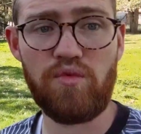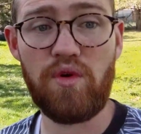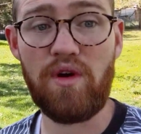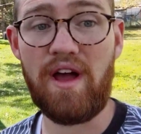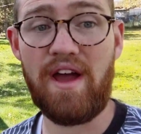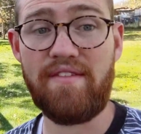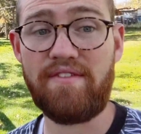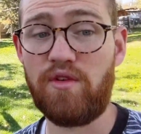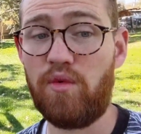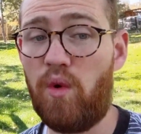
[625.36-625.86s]
we'll
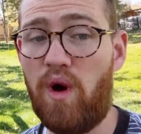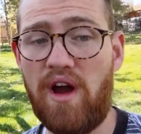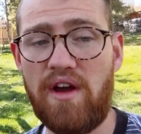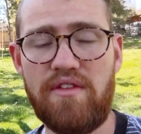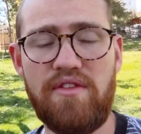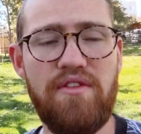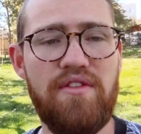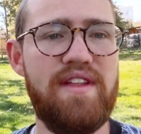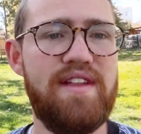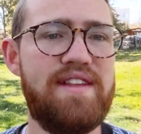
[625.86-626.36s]
have to walk
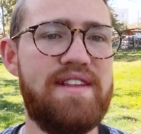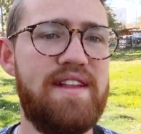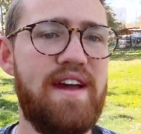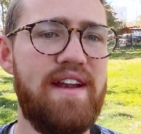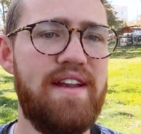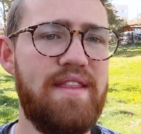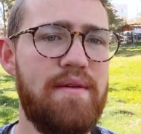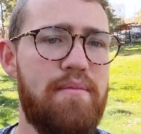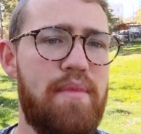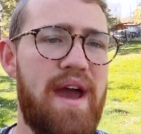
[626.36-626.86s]
through this
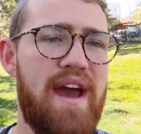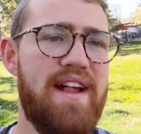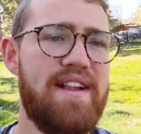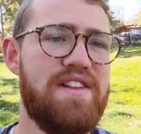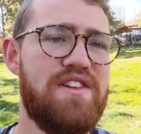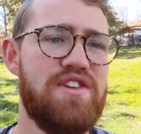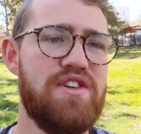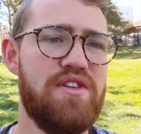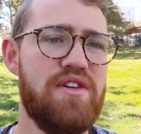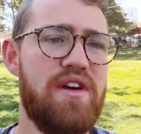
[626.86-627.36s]
side of the
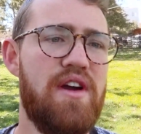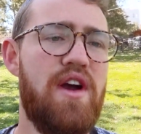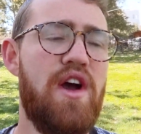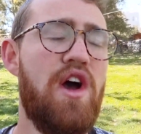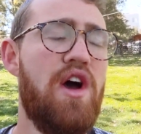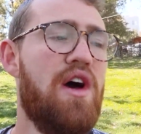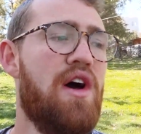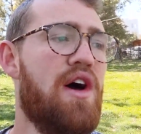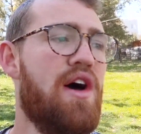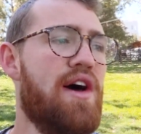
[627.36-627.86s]
pasture.
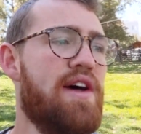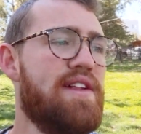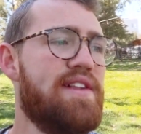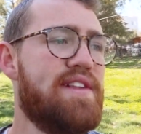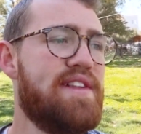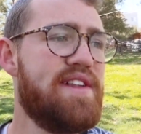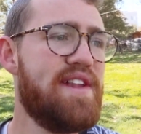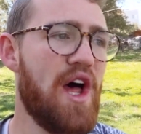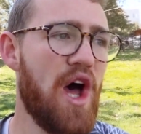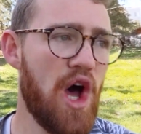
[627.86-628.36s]

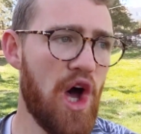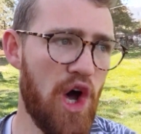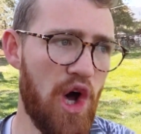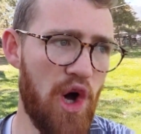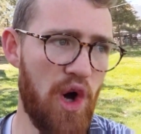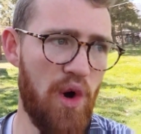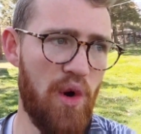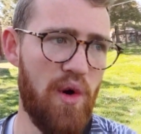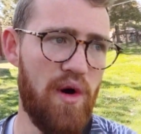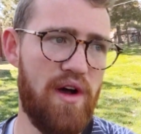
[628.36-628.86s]

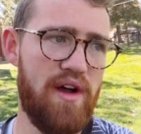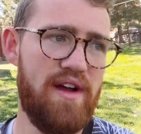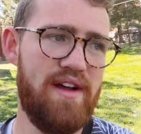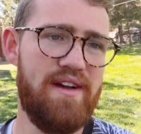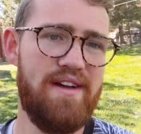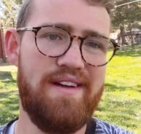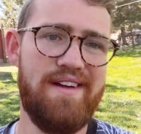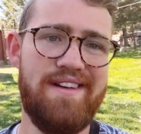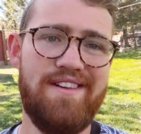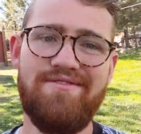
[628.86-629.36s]
So
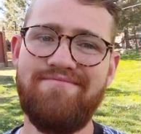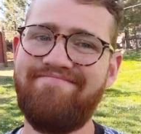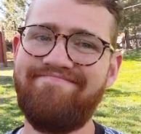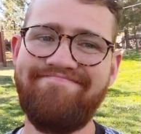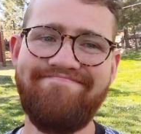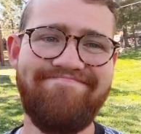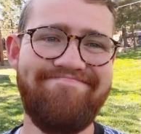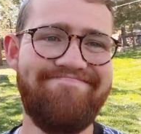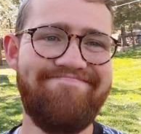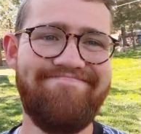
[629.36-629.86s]

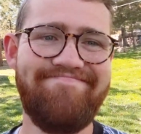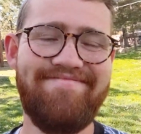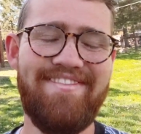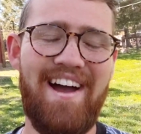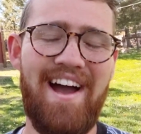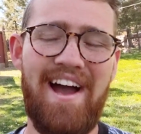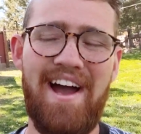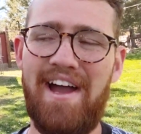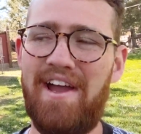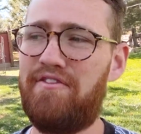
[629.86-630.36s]

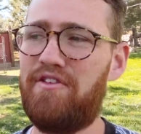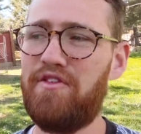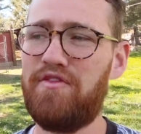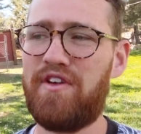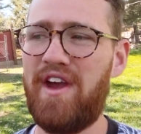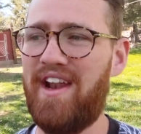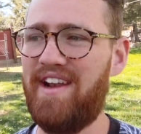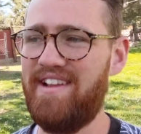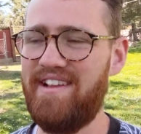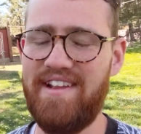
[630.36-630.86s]
if you've
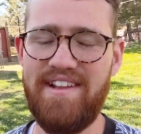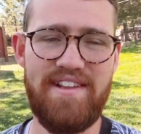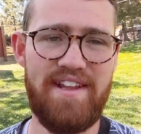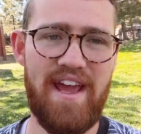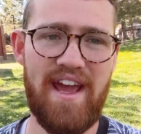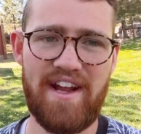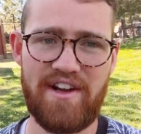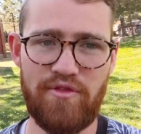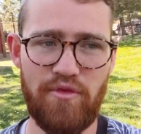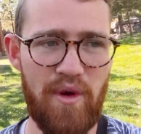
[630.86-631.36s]
got an
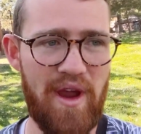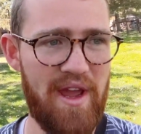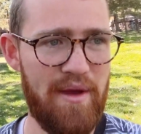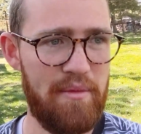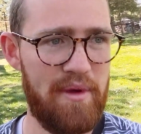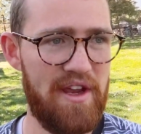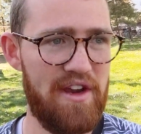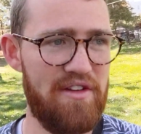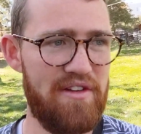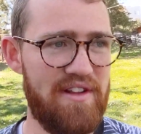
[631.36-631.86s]
intact ram
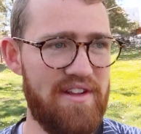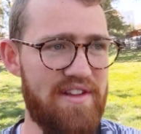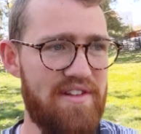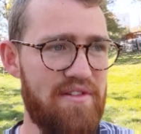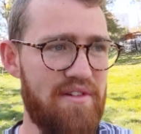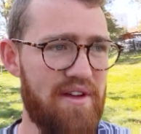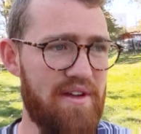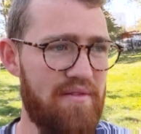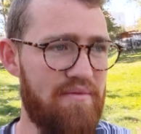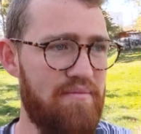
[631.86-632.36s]
here and it's
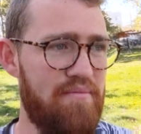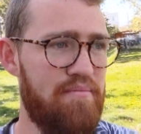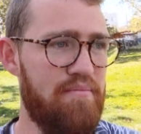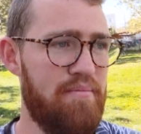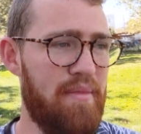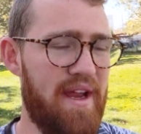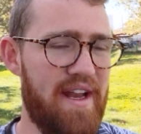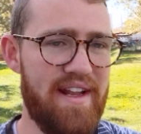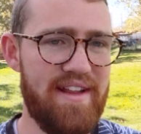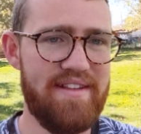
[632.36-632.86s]
during
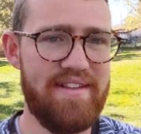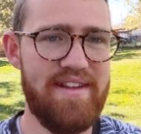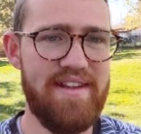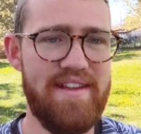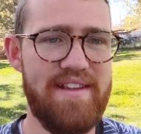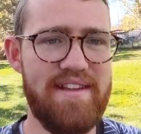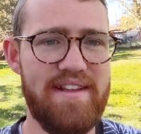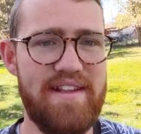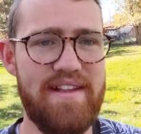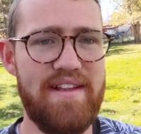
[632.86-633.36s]
mating
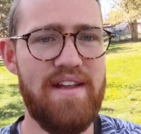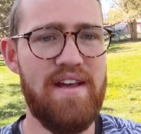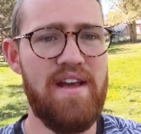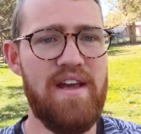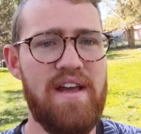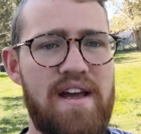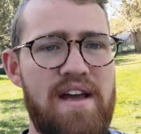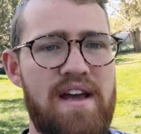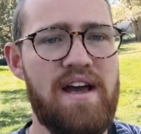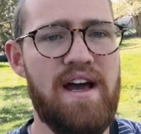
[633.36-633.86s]
season,
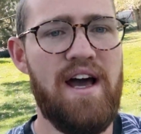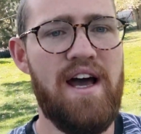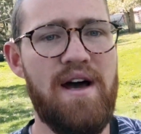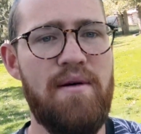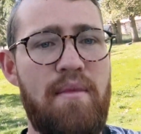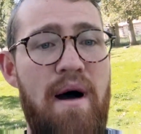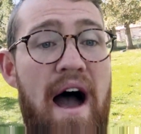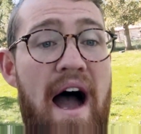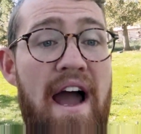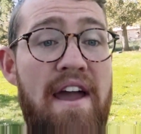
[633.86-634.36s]

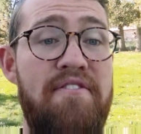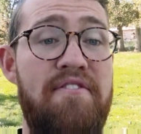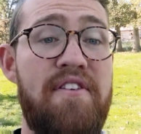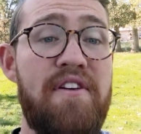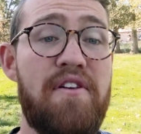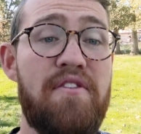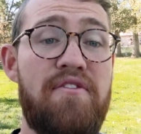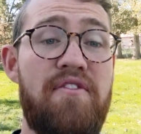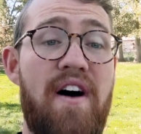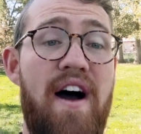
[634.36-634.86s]
I
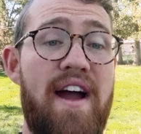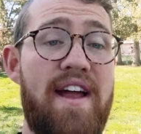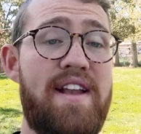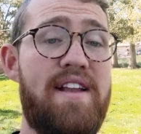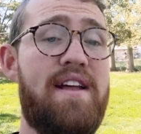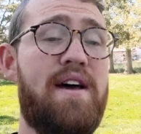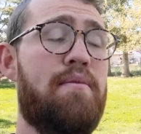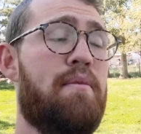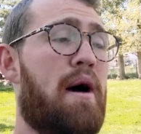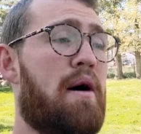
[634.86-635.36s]
feel fine
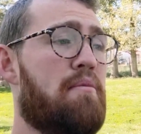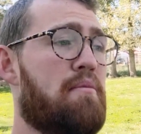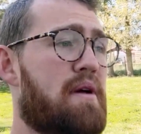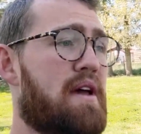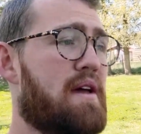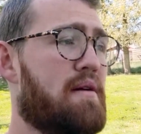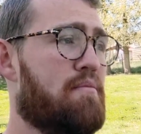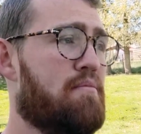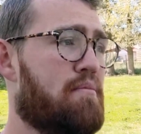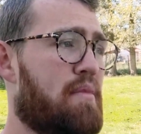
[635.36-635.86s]
about
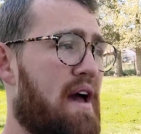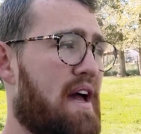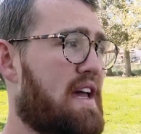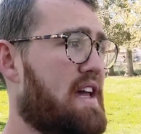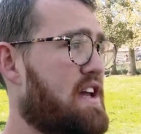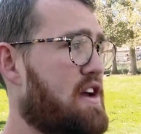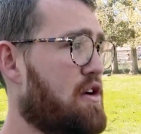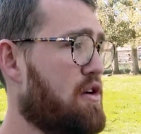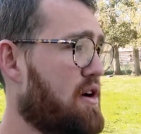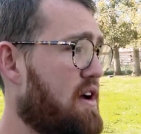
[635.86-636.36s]
being back
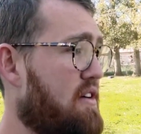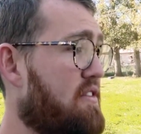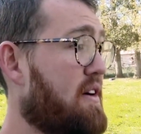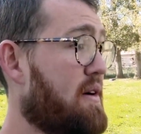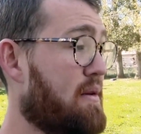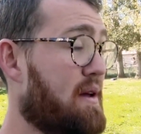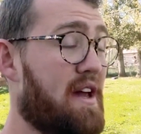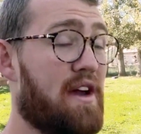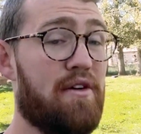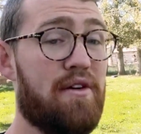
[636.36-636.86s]
here if
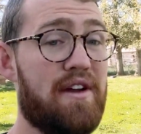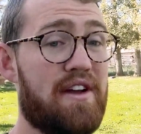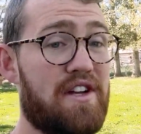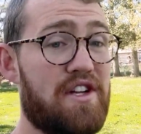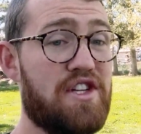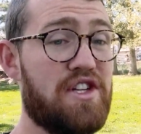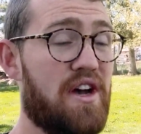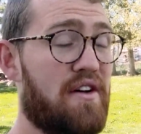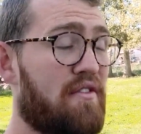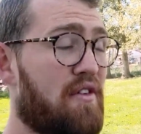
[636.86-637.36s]
I'm carrying a
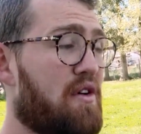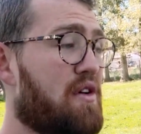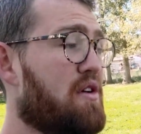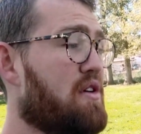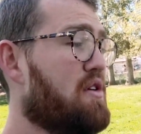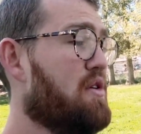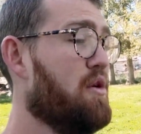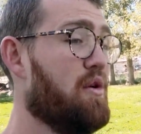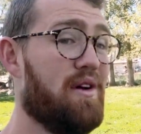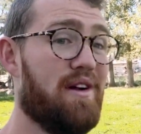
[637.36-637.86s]
shovel
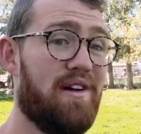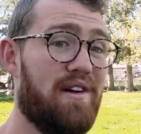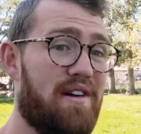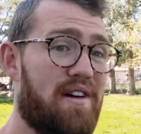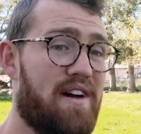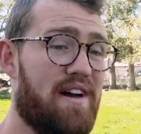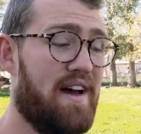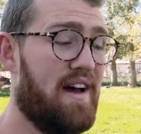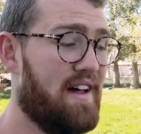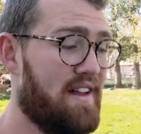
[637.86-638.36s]
or
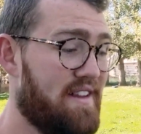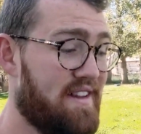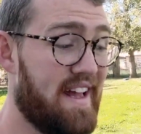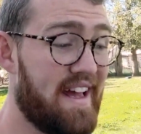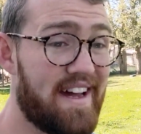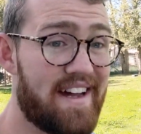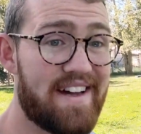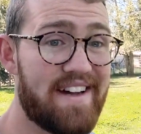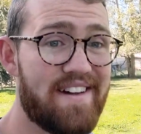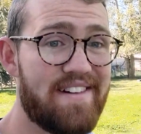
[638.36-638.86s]
a
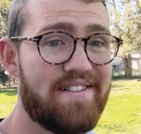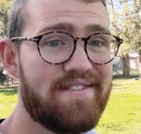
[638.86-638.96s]
stick,